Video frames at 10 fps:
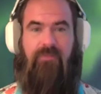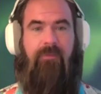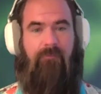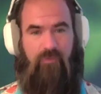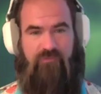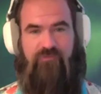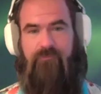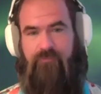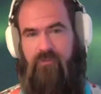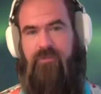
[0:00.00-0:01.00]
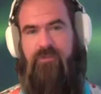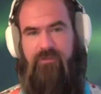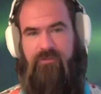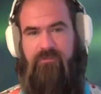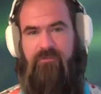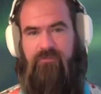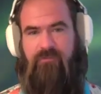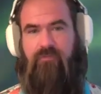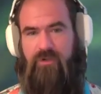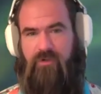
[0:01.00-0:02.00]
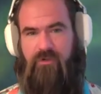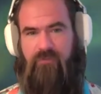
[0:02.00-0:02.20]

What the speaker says: the more supported we are,